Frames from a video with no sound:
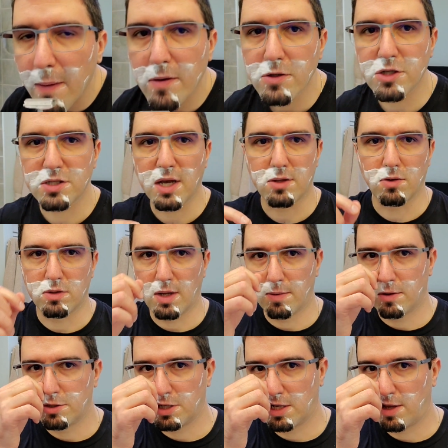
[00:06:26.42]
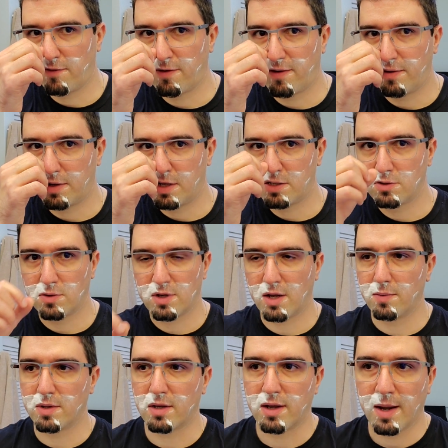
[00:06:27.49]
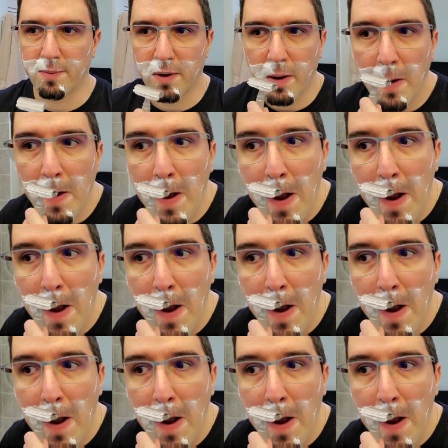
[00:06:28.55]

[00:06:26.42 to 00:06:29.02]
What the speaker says: Just have to double check if everything is okay with the camera.